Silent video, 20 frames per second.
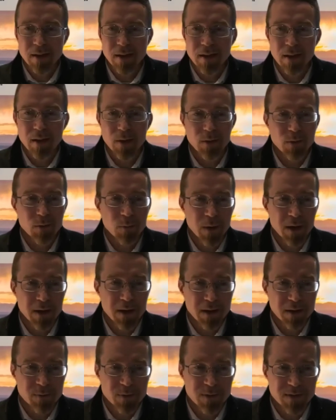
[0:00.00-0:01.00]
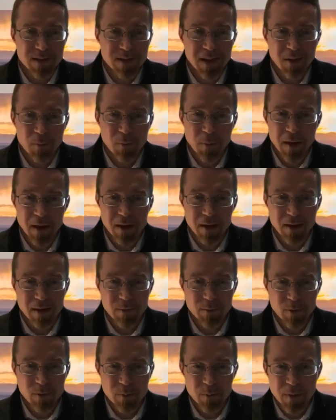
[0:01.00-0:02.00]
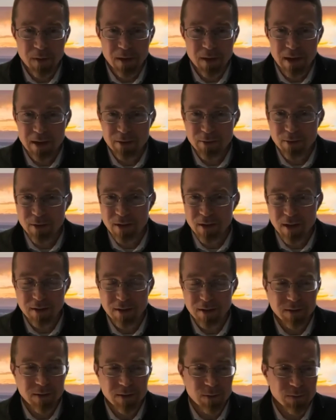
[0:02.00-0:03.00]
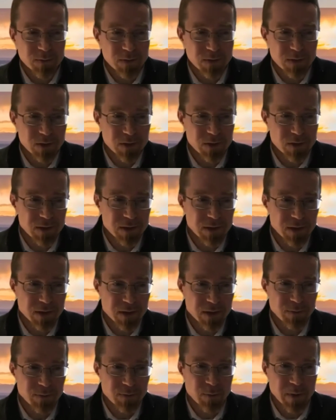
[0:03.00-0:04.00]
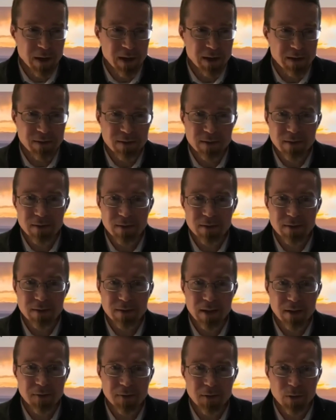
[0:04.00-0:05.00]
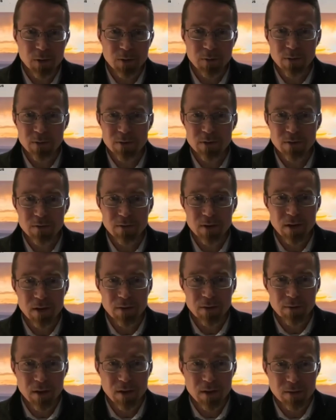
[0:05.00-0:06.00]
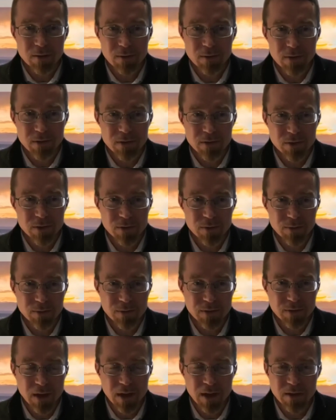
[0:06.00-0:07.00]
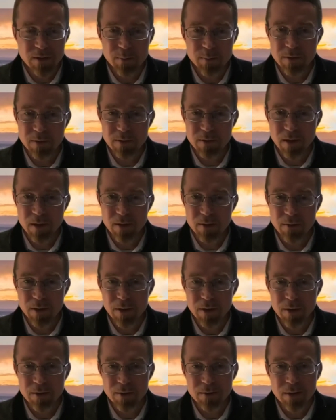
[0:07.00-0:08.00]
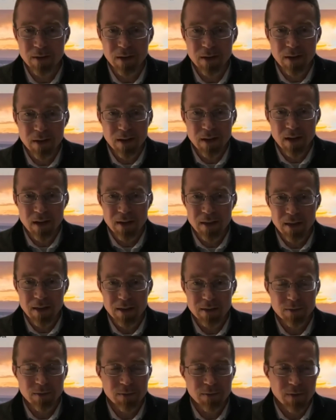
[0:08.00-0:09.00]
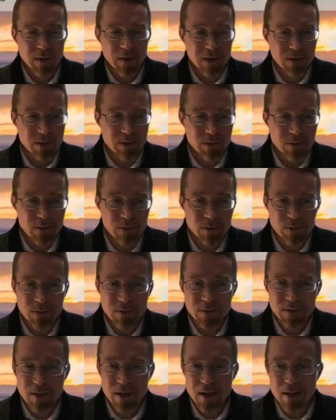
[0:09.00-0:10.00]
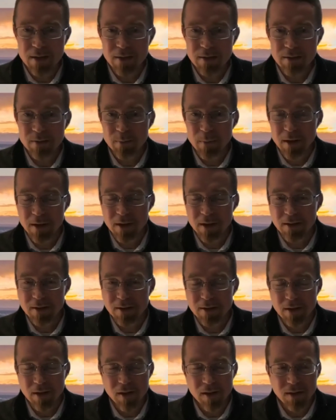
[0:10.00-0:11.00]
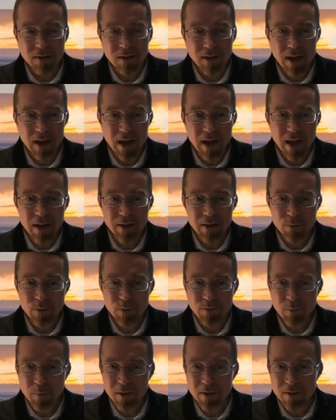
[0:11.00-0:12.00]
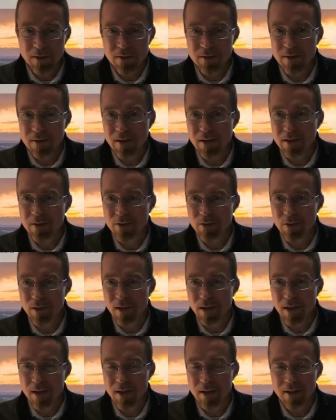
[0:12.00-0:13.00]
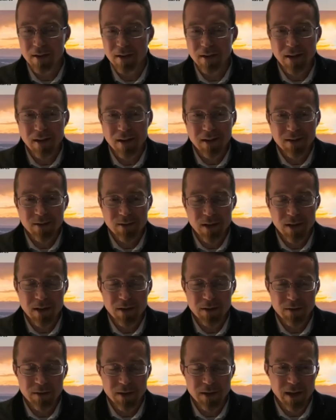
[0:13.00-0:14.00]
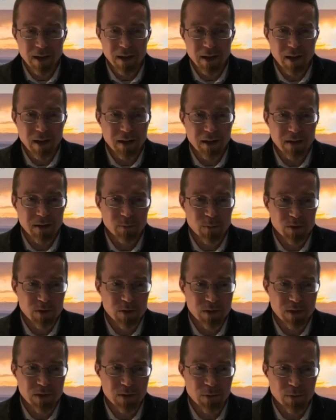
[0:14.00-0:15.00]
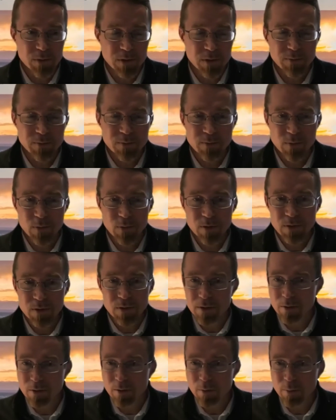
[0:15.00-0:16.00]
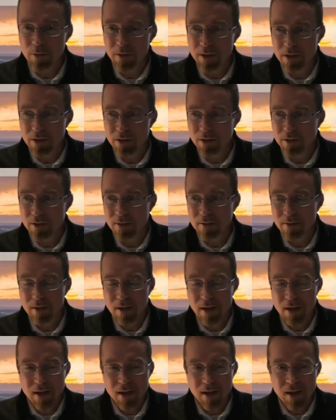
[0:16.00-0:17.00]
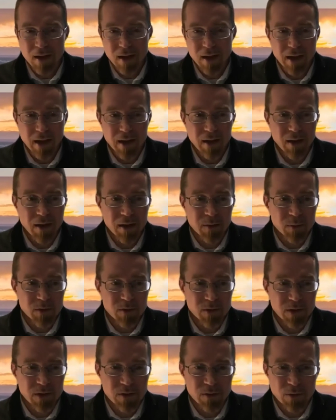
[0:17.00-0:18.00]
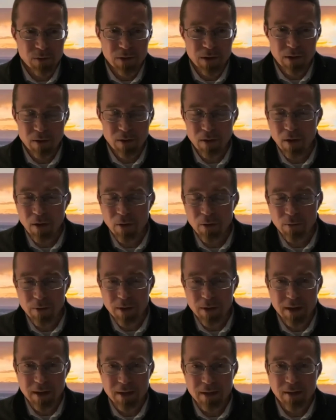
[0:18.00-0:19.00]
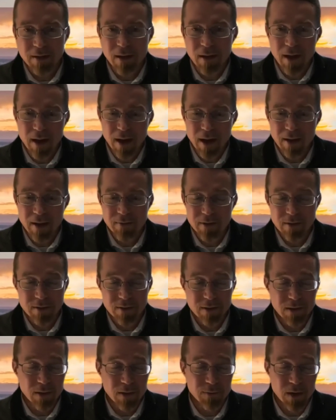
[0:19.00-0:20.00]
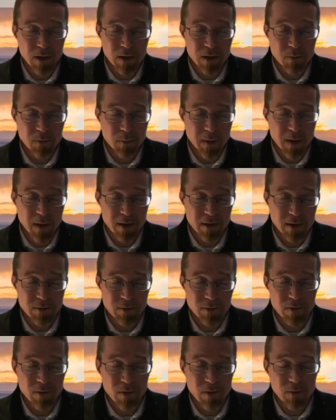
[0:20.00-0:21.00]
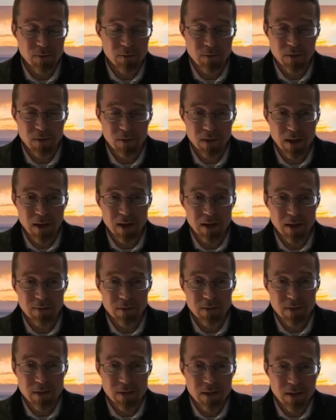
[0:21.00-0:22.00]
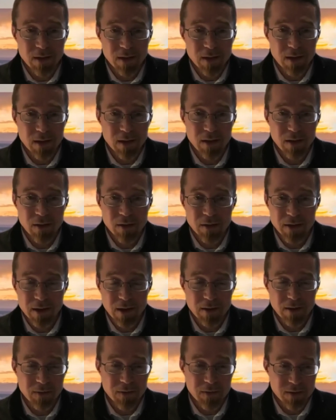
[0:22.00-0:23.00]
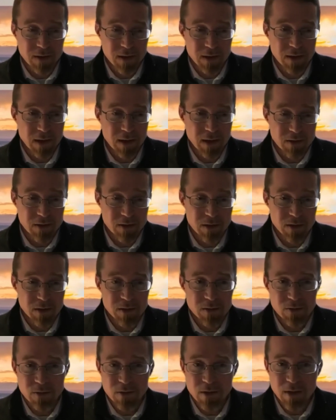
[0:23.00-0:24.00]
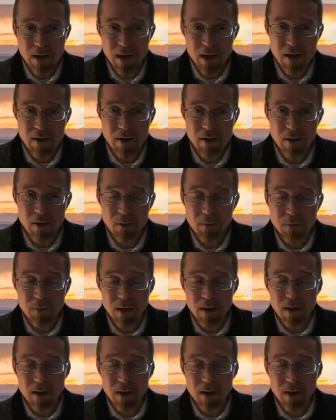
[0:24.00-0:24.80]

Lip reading: Hello, my name's Bennett. I'm a pediatric ICU physician and informaticist at the University of Colorado and Children's Hospital, Colorado. I'd like to invite you to attend my talk at WFPICCS in July, titled AI and Machine Learning for Clinical Prediction. AI and machine learning are already having significant impact on all of our lives in the technology industry and are